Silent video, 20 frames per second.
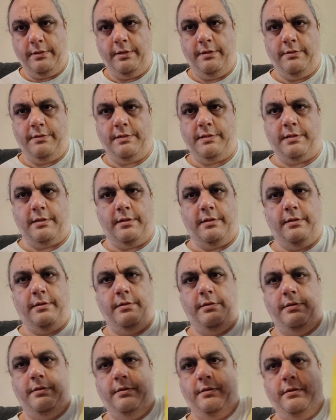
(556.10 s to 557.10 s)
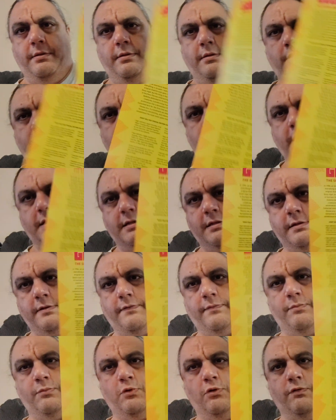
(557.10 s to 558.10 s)
here's the list
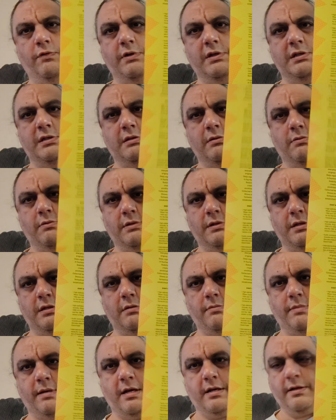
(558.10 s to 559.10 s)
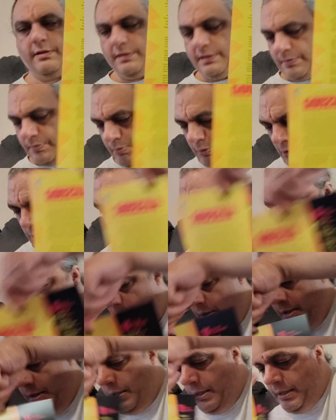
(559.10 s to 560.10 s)
of movies that was on the back of this book.
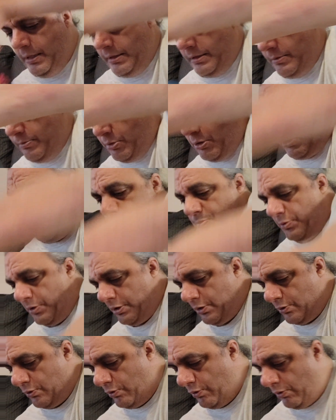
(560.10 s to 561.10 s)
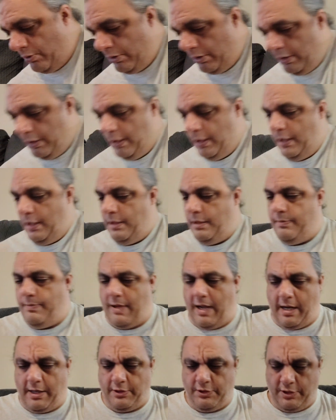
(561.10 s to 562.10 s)
The book is pretty cool.
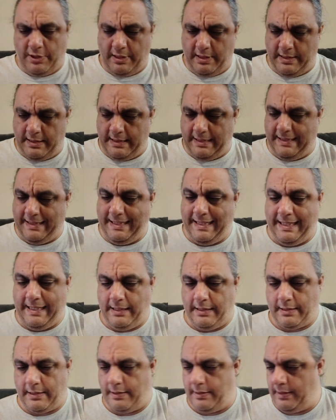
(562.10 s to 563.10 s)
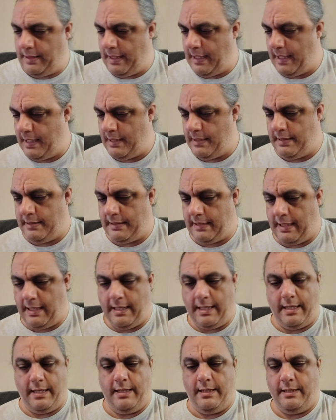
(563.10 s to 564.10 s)
Packaging is neat as
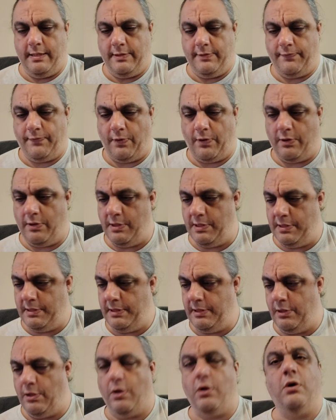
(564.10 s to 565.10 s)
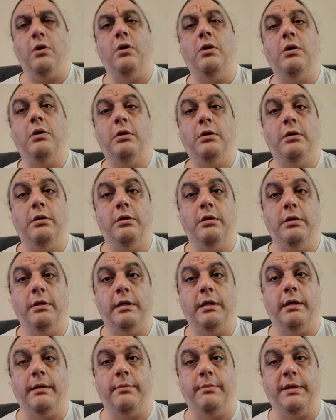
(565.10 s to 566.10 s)
far as, you know,
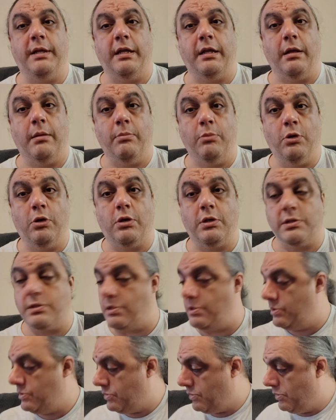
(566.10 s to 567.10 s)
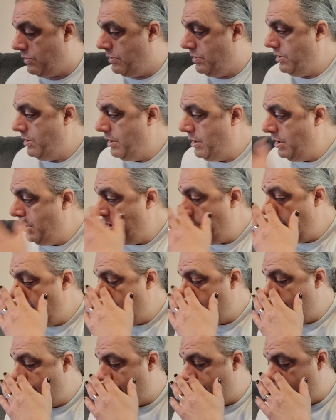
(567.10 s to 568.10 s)
it being a book is concerned.
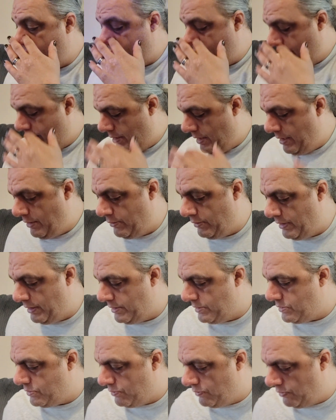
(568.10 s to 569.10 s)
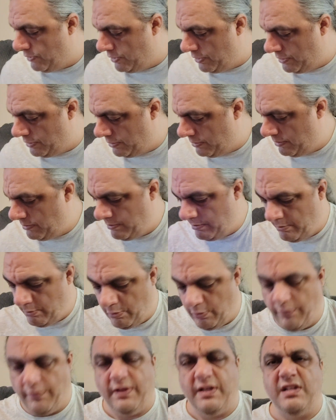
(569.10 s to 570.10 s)
But, you know, I don't like story
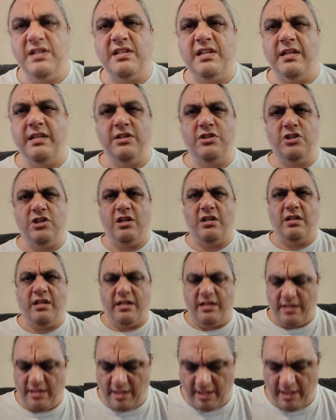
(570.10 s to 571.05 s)
movies and shit like